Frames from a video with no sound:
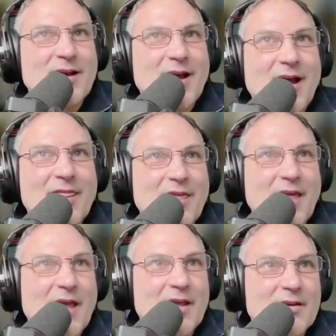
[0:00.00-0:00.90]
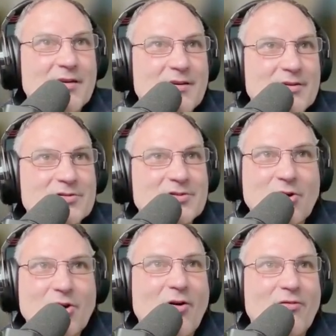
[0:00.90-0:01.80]
and then
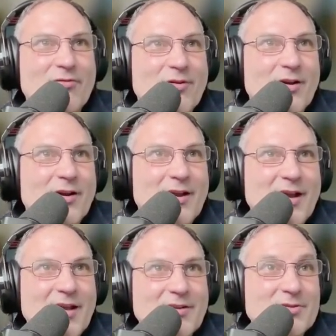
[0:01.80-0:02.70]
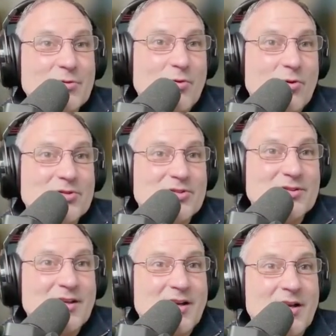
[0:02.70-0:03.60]
took off
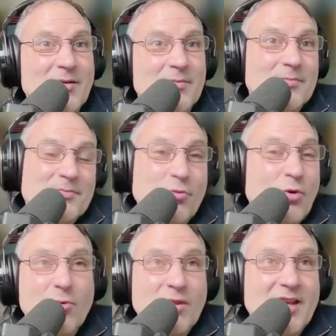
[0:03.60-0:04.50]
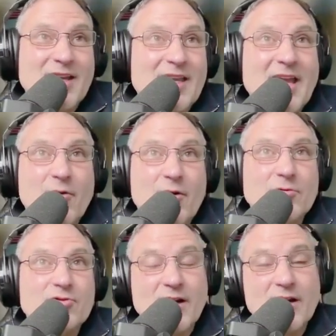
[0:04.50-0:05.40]
towards within a year it
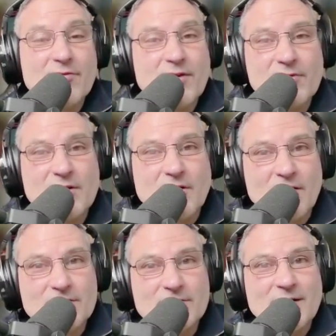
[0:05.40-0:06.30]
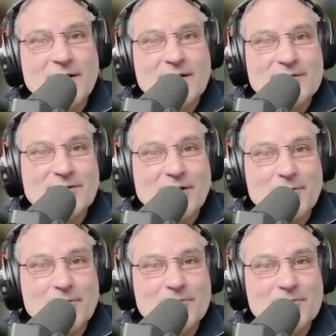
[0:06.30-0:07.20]
was trading at $50.
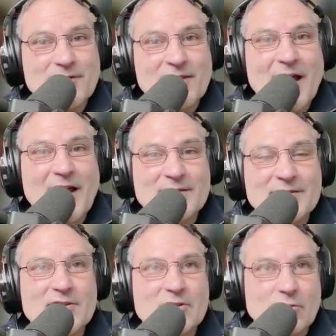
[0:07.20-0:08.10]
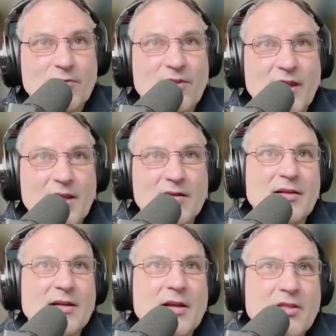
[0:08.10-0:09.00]
So that is the sort of thing
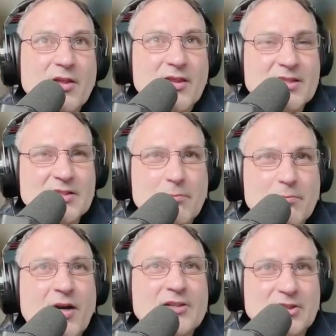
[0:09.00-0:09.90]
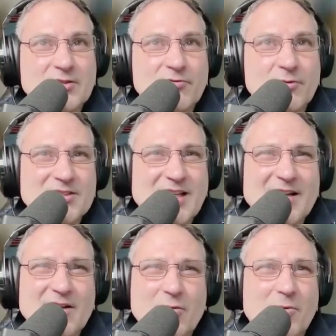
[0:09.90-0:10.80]
that this compression from a
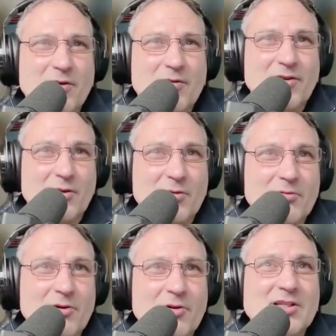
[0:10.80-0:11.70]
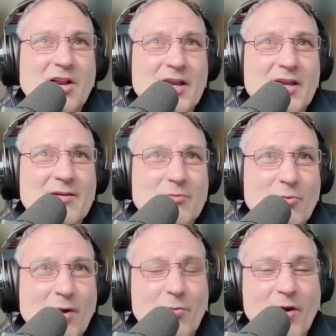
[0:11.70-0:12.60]
technical point of view looks like
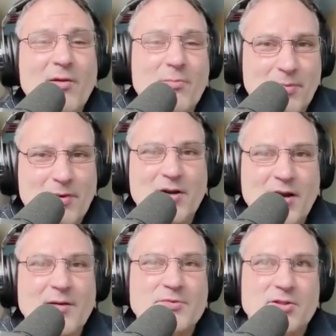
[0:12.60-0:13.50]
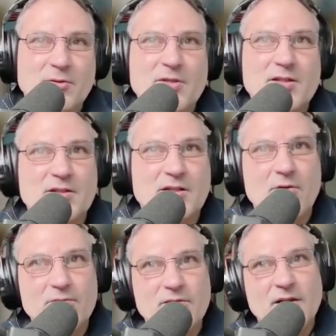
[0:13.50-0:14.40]
we're building up to, because
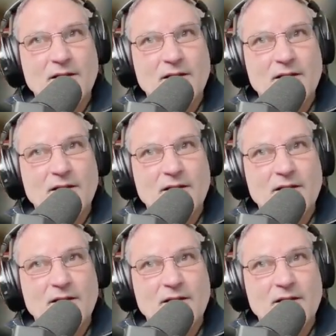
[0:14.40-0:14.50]
gold